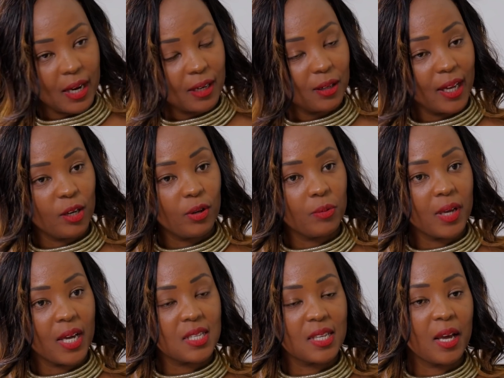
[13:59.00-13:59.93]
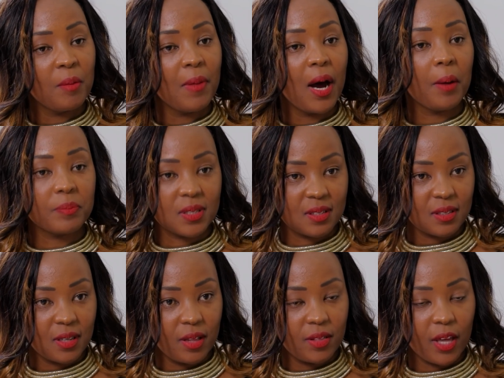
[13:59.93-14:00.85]
Caroline, when we are seeing moms
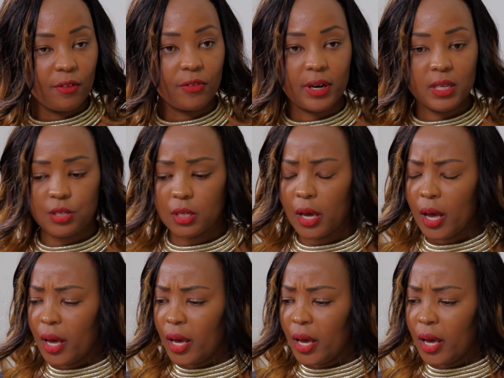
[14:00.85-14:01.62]
and they are frustrated,